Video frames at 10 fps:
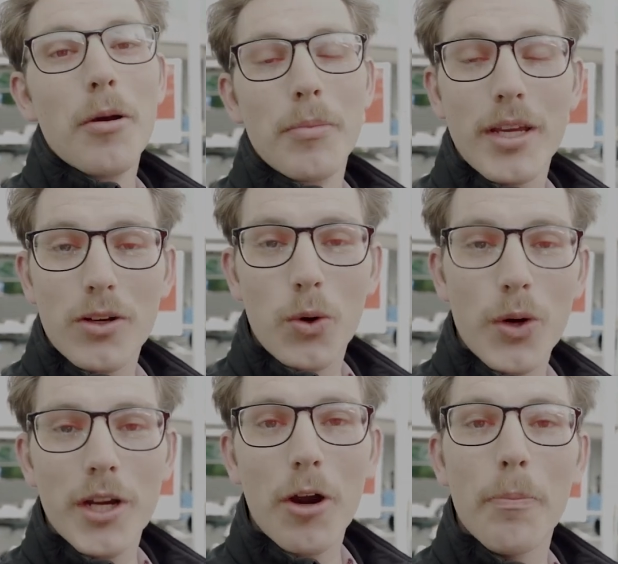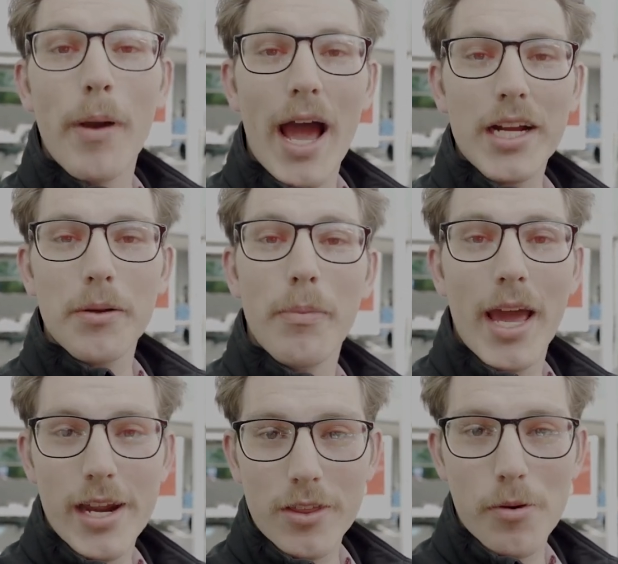Me and Corey are back
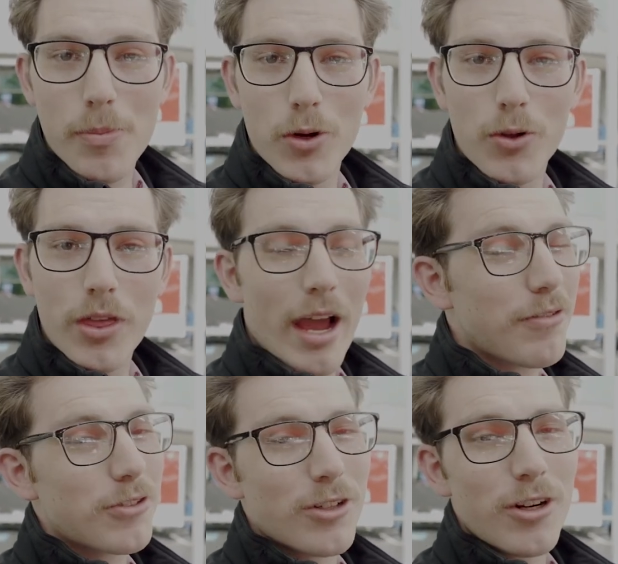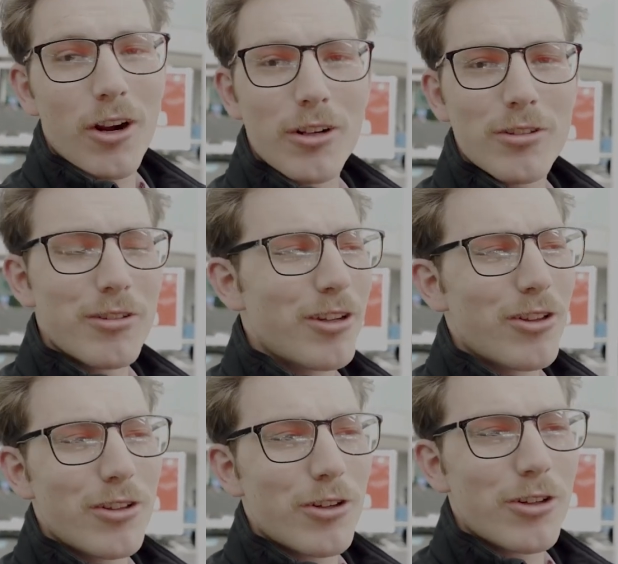manning the booth after our
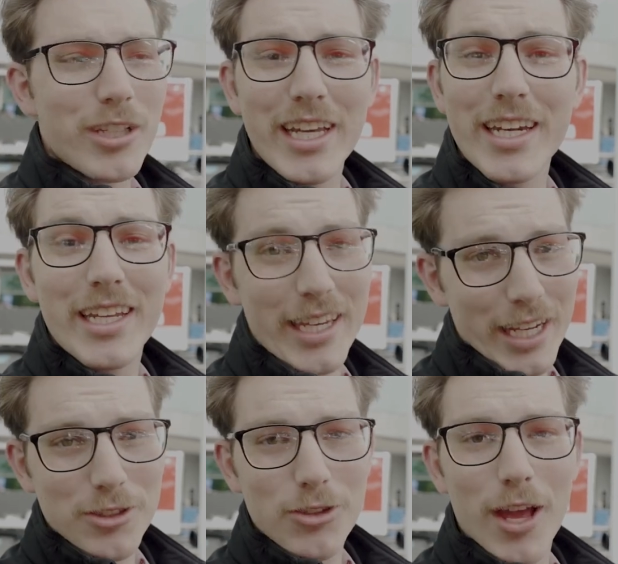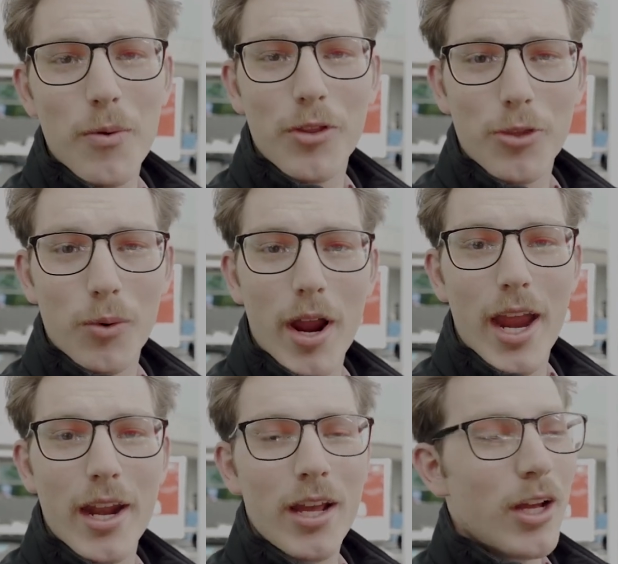little early ending yesterday with the
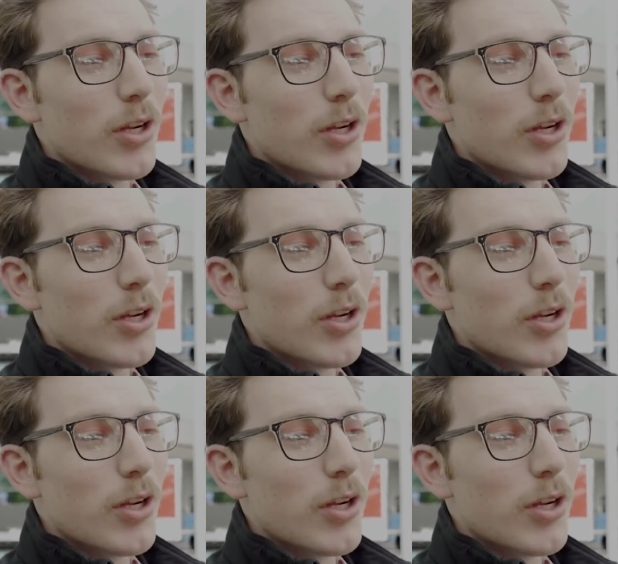rain.